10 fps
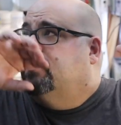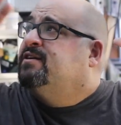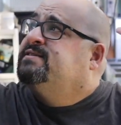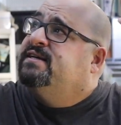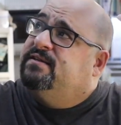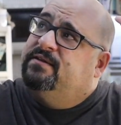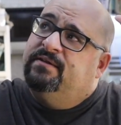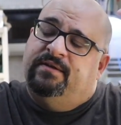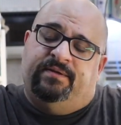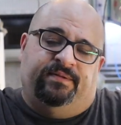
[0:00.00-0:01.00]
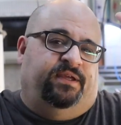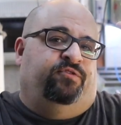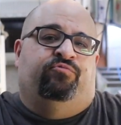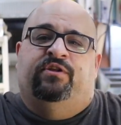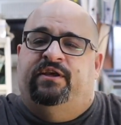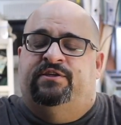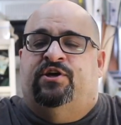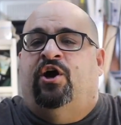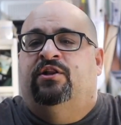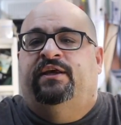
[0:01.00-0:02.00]
because it it really is
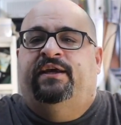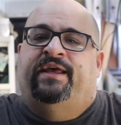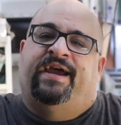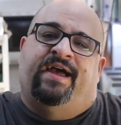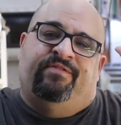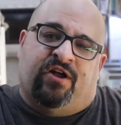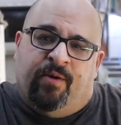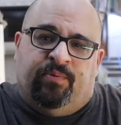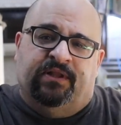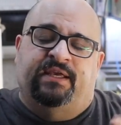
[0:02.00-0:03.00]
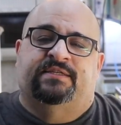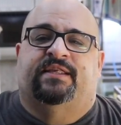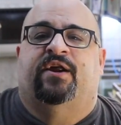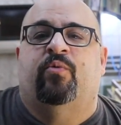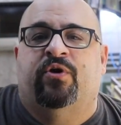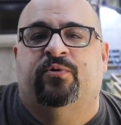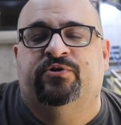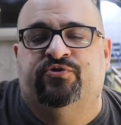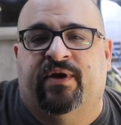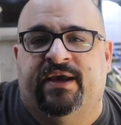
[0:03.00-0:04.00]
ugly and I have a couple leaks that I want to
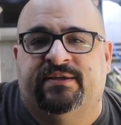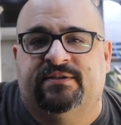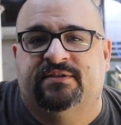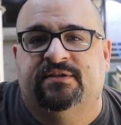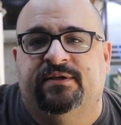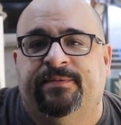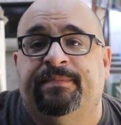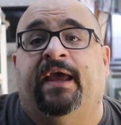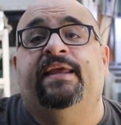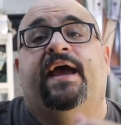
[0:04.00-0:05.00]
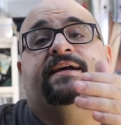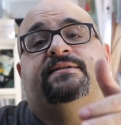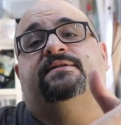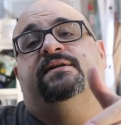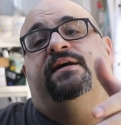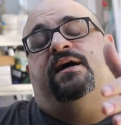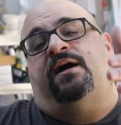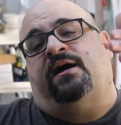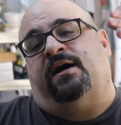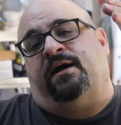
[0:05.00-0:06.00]
address. And yes,
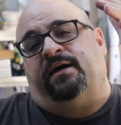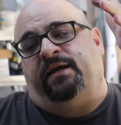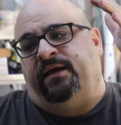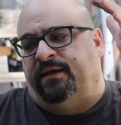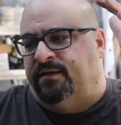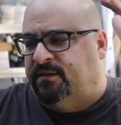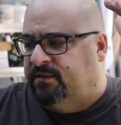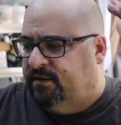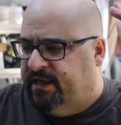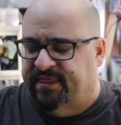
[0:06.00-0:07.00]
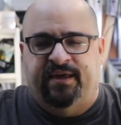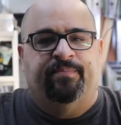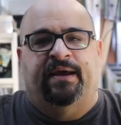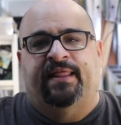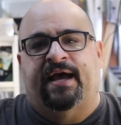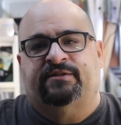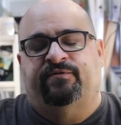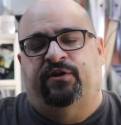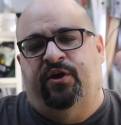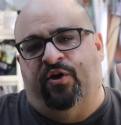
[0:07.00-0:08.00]
uh, in I think my last
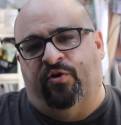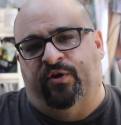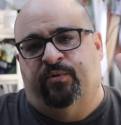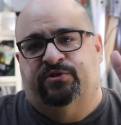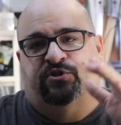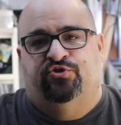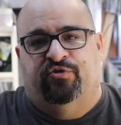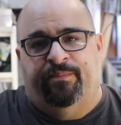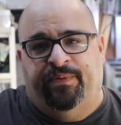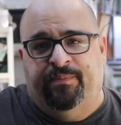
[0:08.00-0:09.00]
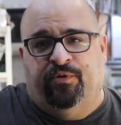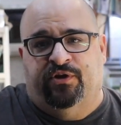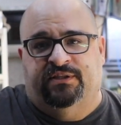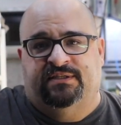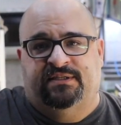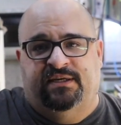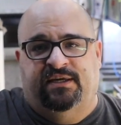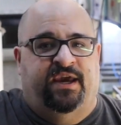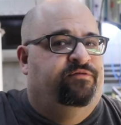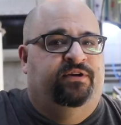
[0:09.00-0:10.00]
video there was a drip people could
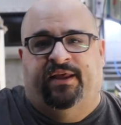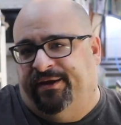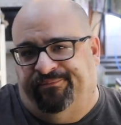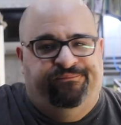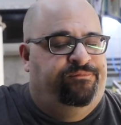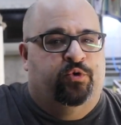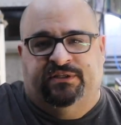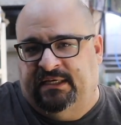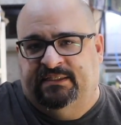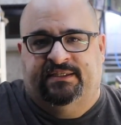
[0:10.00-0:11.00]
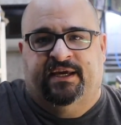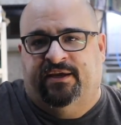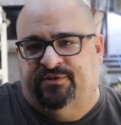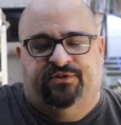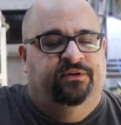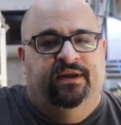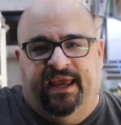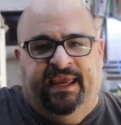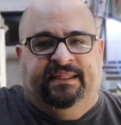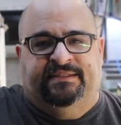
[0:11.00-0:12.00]
see every like 14 seconds or
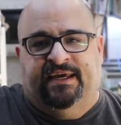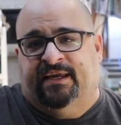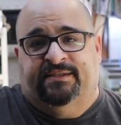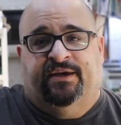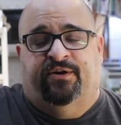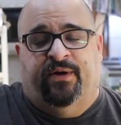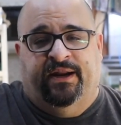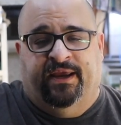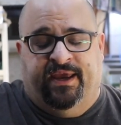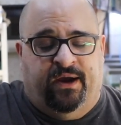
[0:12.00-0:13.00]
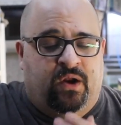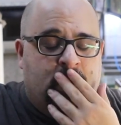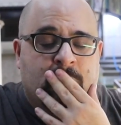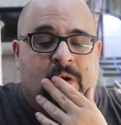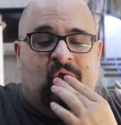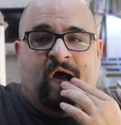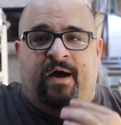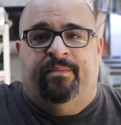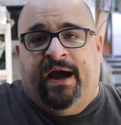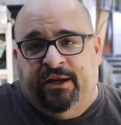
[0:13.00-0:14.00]
8 seconds, I don't know, I didn't count.
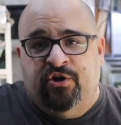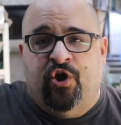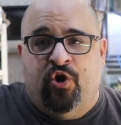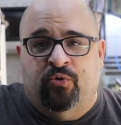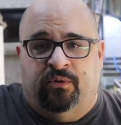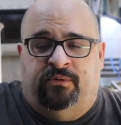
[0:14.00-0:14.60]
Um, I know